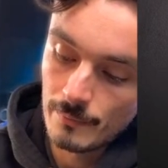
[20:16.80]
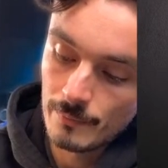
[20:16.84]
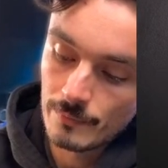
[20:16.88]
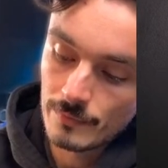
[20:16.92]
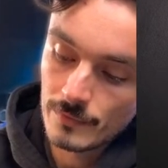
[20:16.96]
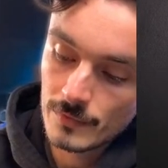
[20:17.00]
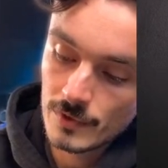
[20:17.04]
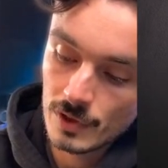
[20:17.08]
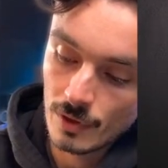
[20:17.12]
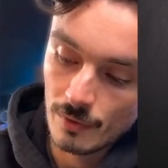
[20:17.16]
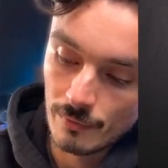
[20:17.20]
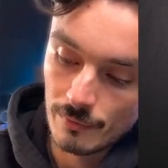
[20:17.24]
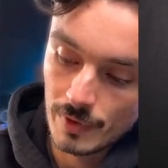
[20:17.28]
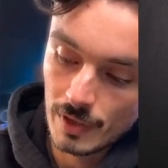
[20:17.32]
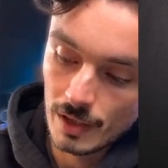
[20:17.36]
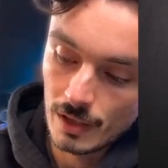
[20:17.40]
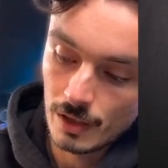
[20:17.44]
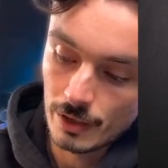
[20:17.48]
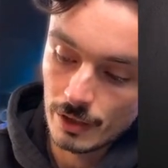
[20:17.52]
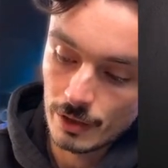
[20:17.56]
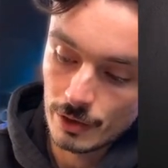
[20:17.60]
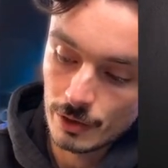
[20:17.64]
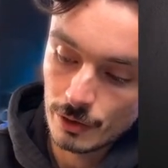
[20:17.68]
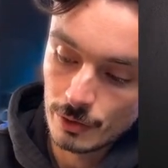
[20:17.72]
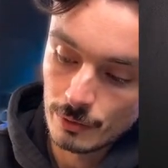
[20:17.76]
something
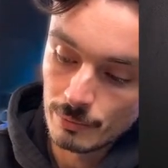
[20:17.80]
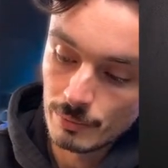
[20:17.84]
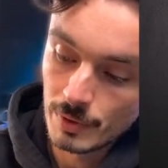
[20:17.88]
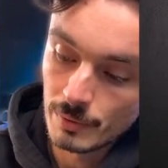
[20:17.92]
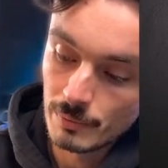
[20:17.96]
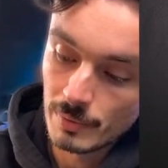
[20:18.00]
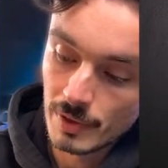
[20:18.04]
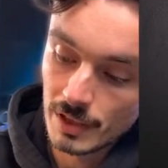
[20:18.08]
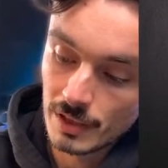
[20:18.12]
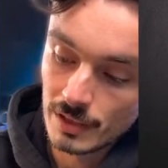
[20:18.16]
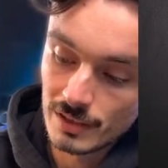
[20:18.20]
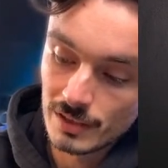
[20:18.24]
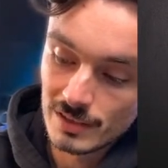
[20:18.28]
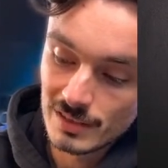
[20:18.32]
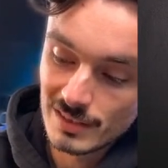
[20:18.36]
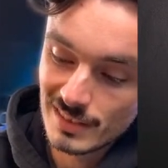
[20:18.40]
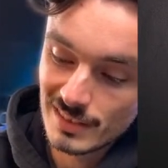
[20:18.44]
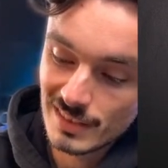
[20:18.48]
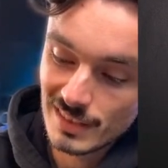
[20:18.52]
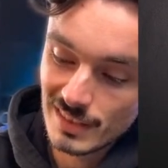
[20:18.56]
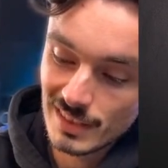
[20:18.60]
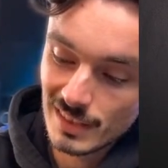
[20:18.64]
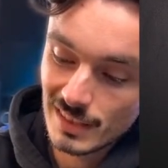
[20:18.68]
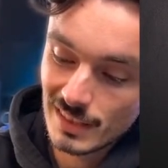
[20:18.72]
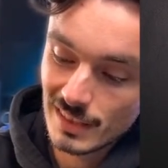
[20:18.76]
like Cooper, because
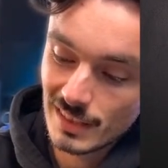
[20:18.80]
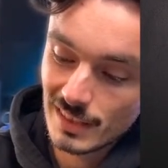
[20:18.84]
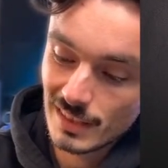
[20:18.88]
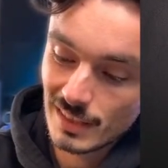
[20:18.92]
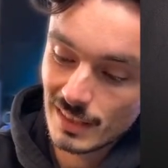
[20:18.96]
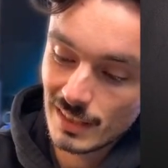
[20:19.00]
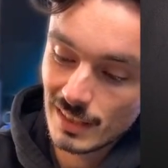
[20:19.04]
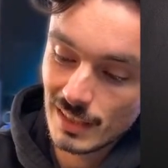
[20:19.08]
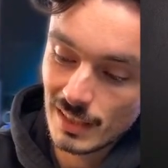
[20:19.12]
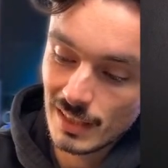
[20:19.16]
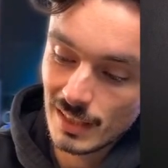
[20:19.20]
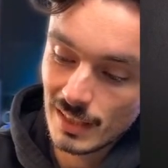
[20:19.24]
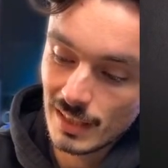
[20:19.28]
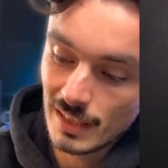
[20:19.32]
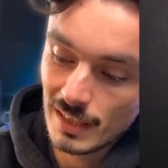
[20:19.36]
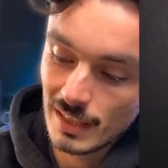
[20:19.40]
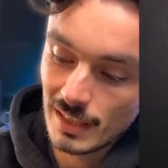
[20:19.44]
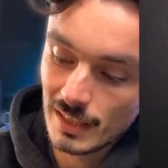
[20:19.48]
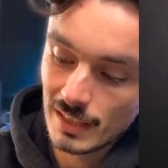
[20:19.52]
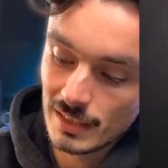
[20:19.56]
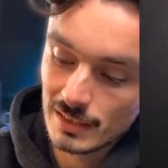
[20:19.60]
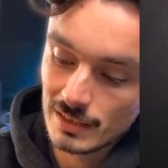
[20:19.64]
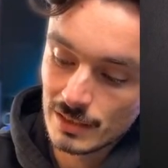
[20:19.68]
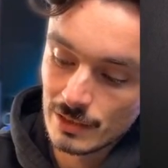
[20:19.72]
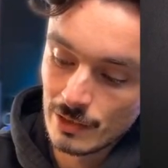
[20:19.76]

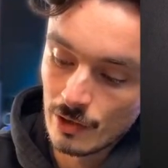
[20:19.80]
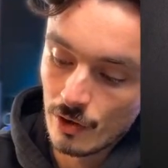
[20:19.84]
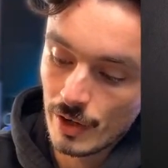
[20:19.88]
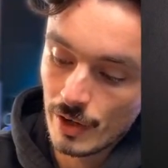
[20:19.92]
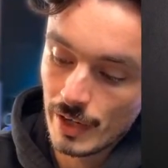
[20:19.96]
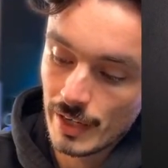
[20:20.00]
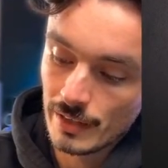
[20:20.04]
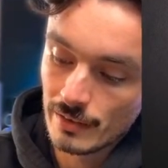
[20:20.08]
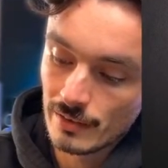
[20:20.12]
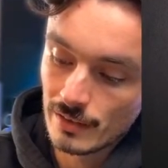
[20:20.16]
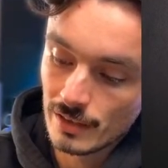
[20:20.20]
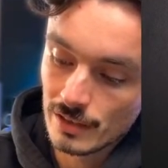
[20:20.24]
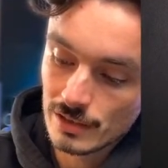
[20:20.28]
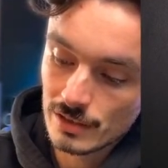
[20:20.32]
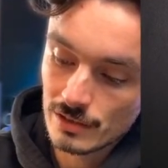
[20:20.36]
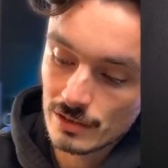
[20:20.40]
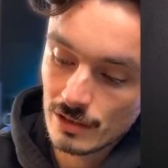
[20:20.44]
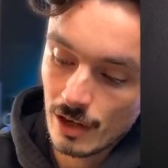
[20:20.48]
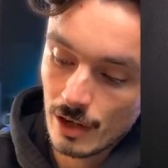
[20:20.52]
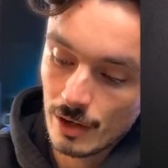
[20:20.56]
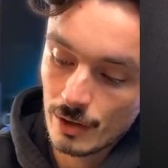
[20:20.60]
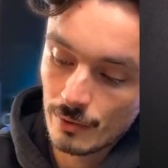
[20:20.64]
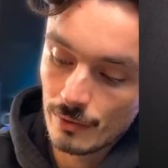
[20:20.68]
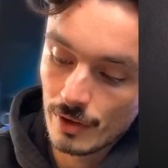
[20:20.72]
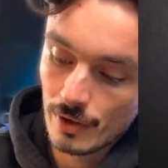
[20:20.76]
it's not in the
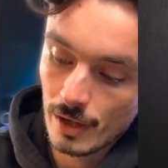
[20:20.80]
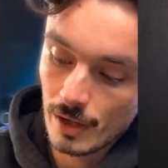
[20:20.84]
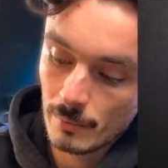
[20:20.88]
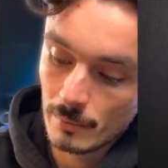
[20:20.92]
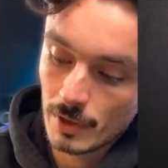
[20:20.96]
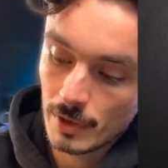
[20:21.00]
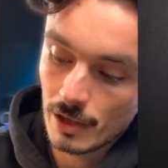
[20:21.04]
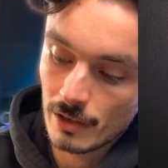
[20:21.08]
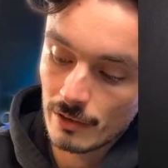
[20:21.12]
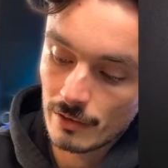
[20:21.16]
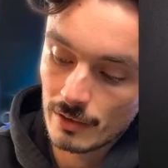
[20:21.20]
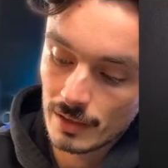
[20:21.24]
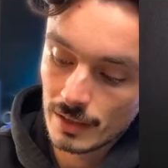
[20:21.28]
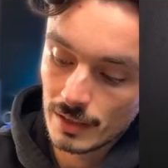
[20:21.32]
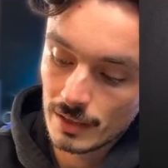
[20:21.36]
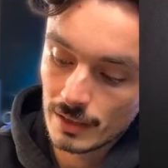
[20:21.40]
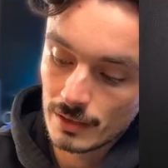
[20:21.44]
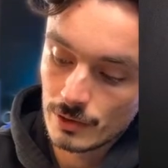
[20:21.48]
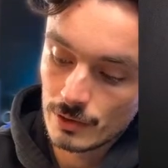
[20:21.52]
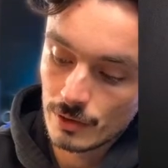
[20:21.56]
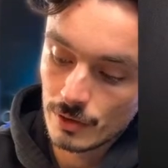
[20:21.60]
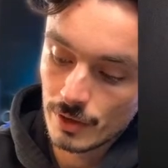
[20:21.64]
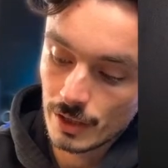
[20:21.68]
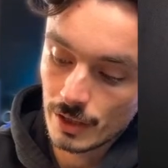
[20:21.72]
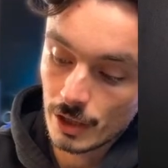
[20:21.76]
style that I'm currently
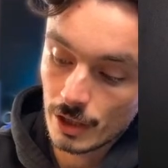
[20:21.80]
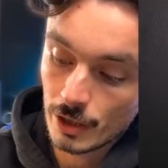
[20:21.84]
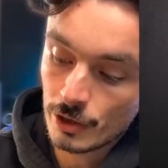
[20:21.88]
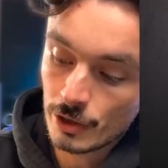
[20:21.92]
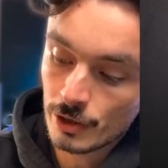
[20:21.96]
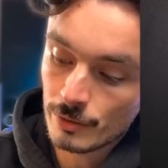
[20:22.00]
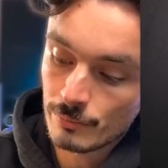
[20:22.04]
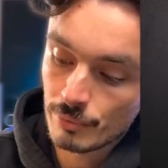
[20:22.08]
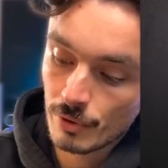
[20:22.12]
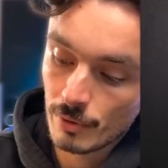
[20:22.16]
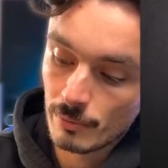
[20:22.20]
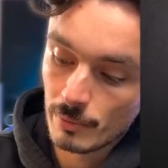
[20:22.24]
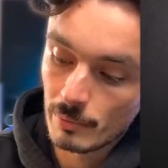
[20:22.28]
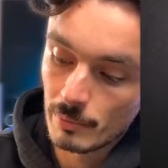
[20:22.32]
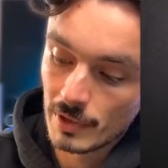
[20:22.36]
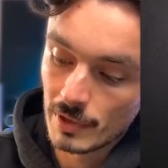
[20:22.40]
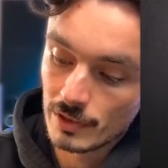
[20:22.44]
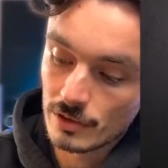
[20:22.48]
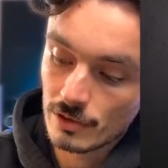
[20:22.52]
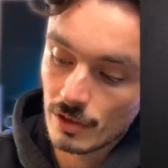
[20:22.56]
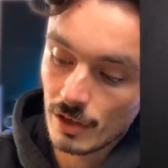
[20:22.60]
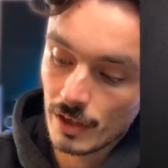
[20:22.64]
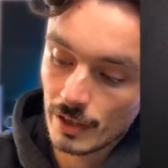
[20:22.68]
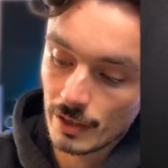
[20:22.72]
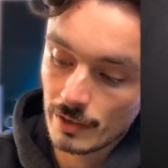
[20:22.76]
enjoying. I could probably
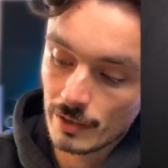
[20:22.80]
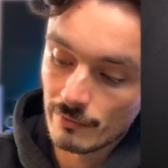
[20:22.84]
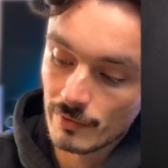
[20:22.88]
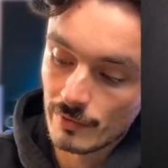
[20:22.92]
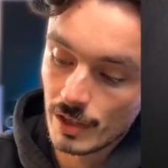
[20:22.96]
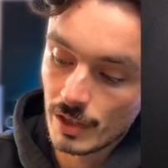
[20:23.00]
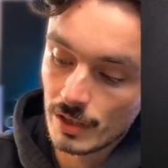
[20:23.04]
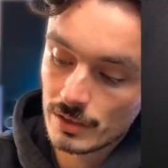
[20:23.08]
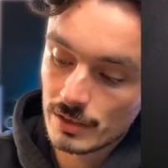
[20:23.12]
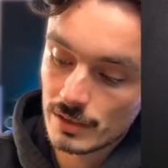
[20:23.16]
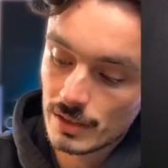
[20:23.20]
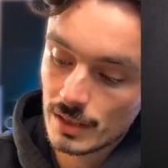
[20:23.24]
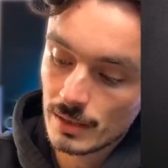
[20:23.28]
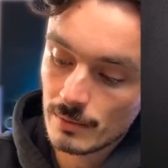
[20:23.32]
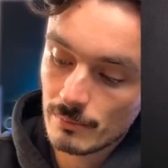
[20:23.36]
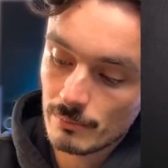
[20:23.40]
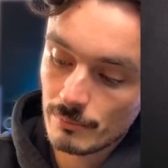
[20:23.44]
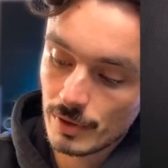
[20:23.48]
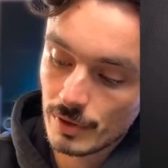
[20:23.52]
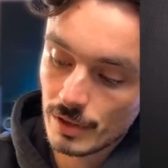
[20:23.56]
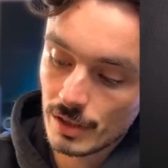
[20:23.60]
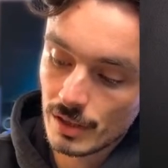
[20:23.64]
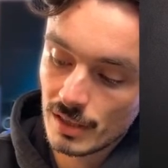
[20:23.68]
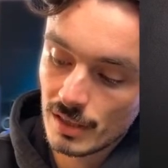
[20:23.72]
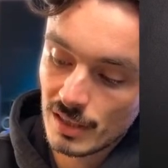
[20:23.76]
try and convert it,
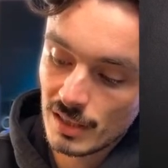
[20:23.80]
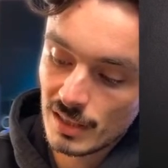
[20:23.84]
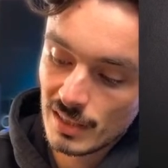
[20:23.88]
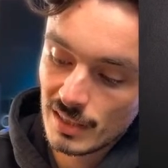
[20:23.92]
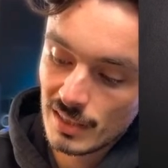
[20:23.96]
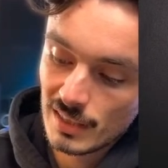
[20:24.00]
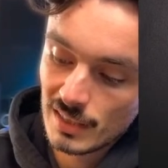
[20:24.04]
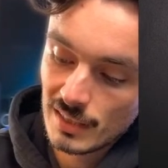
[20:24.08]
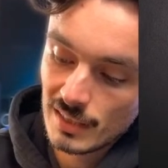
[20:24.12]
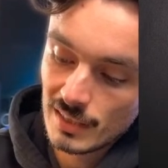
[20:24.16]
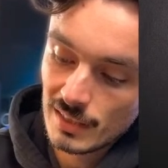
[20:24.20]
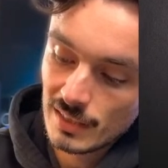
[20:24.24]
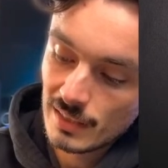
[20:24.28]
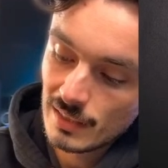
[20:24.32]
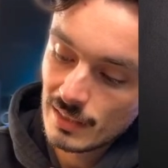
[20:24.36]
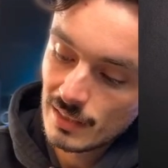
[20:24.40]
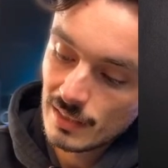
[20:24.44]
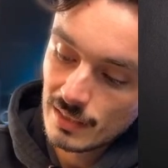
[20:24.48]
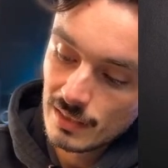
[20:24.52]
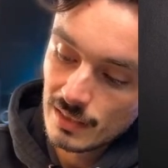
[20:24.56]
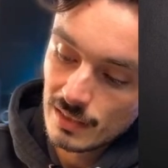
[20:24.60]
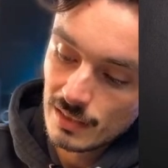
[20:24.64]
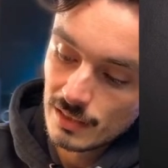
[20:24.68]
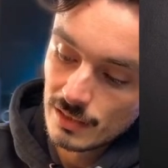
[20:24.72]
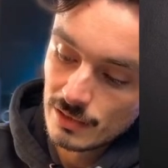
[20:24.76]
but
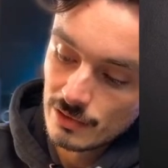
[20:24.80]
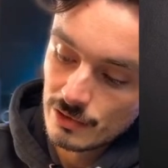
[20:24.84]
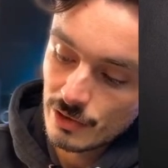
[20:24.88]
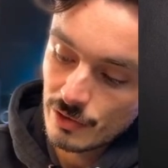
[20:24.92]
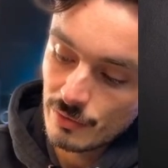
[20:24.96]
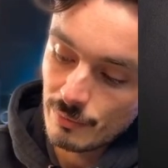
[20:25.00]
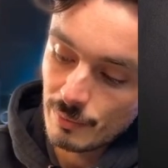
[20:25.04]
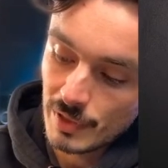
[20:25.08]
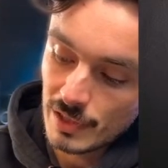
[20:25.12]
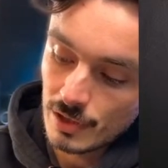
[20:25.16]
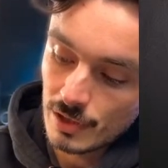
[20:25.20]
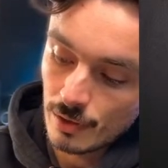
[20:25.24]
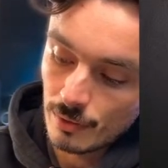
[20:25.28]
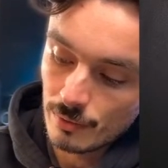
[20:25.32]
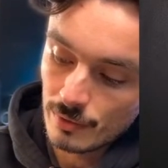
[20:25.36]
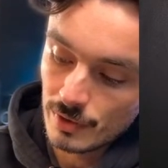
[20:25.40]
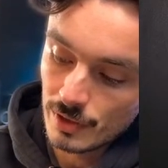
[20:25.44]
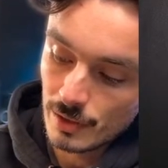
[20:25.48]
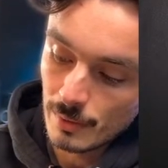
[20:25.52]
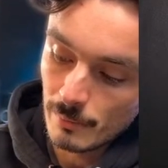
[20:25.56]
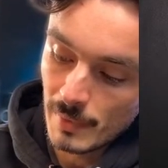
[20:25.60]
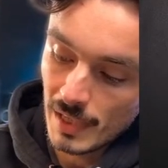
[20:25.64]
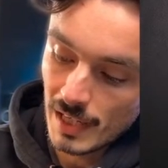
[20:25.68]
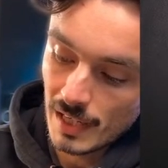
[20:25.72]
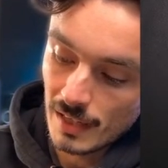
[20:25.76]
truth be told, at
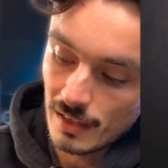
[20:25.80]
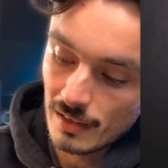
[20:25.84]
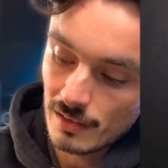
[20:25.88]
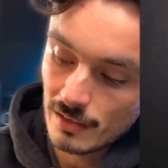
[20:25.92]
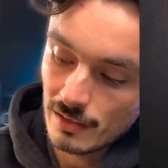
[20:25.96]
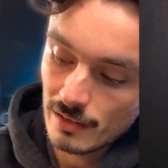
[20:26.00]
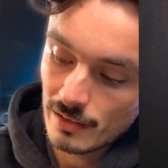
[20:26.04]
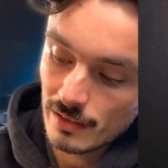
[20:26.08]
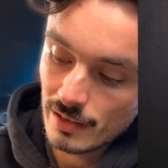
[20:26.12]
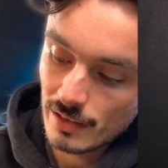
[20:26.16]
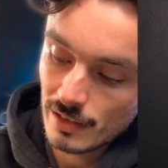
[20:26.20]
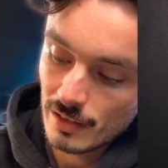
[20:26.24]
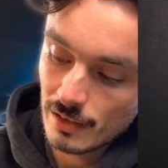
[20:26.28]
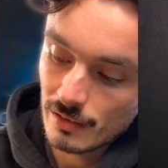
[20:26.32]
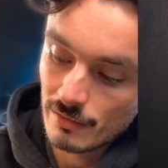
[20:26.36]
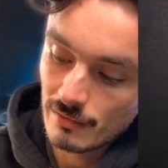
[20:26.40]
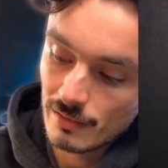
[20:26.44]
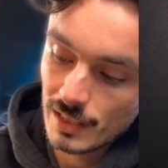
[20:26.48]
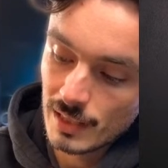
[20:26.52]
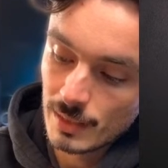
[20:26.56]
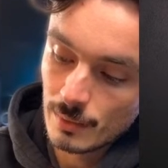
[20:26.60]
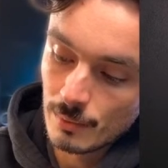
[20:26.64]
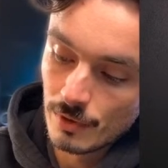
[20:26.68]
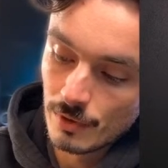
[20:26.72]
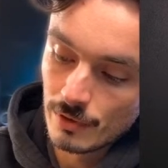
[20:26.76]
the minute I don't think I
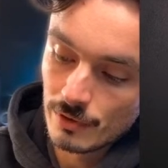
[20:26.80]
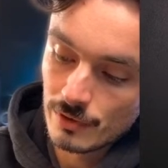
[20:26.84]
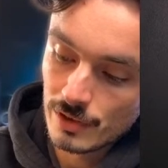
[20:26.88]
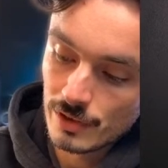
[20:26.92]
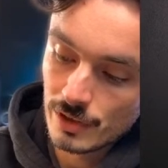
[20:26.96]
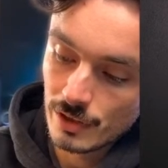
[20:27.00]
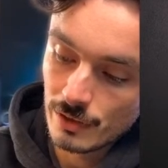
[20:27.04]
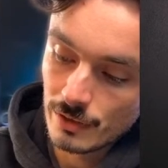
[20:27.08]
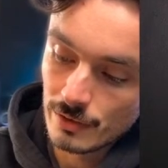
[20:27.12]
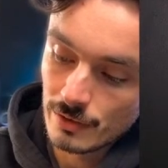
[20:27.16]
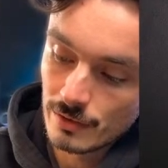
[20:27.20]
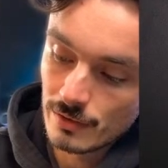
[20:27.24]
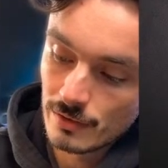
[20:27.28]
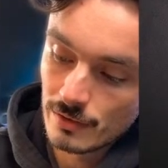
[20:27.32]
really want to.